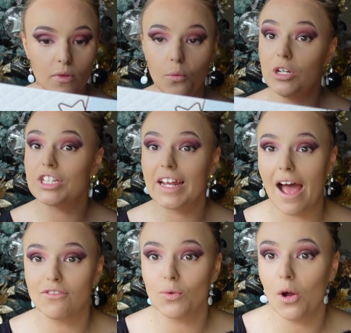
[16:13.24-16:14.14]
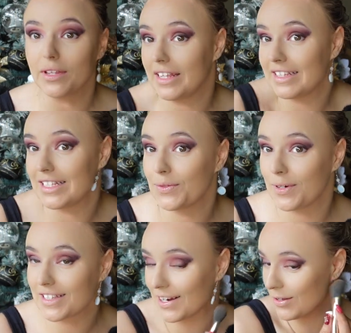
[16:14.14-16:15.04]
We're just gonna have to roll with it. This is
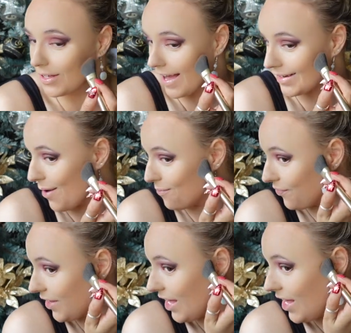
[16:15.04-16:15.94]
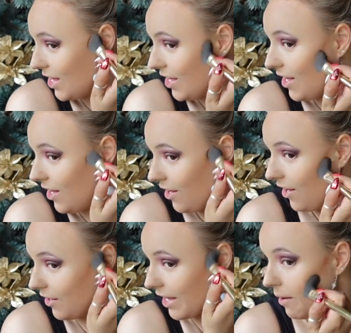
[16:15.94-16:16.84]
what it's gonna look like now.
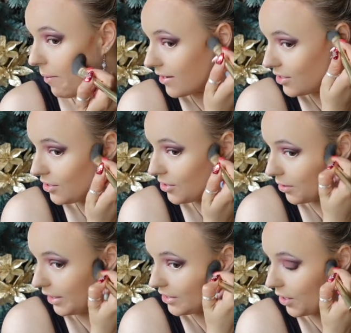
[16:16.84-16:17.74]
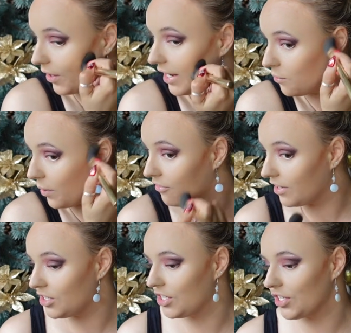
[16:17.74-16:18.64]
Okay, back to the story. So we
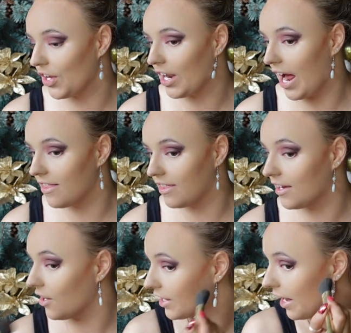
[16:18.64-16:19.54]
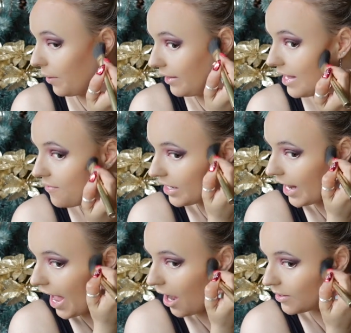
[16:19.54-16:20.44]
finished dessert. I think, okay, we're leaving
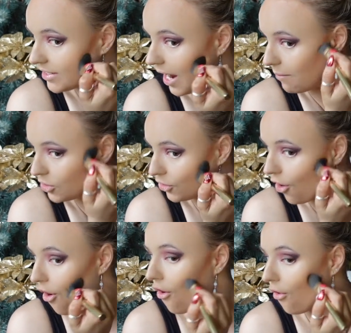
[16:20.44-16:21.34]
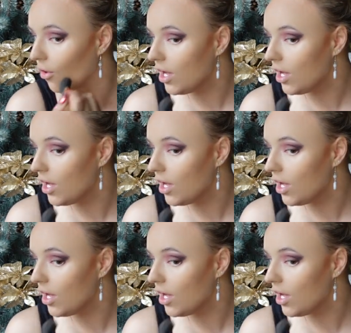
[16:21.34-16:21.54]
now. It's time to go.